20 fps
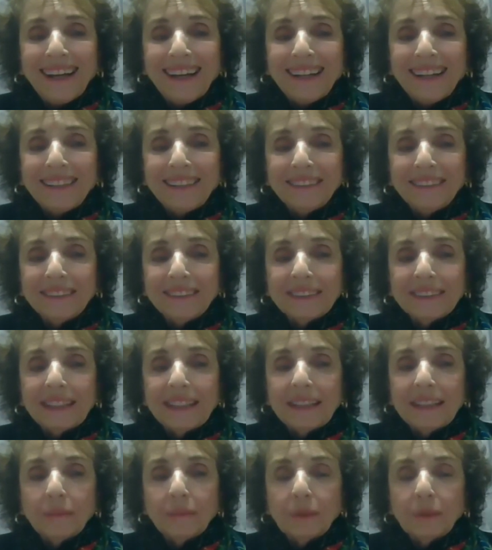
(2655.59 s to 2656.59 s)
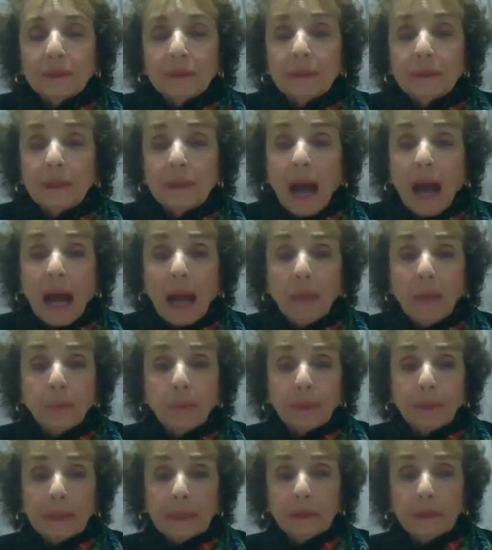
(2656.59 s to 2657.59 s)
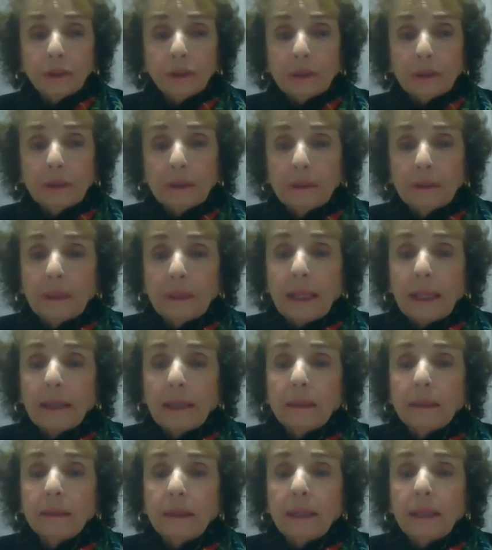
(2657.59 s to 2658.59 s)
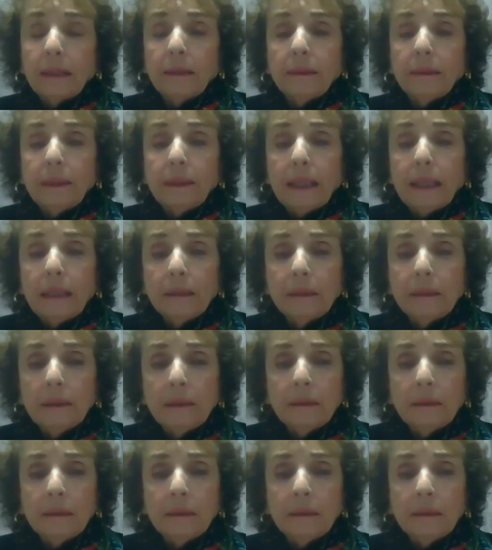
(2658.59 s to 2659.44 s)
Um, it was in Highbridge and in, in, in the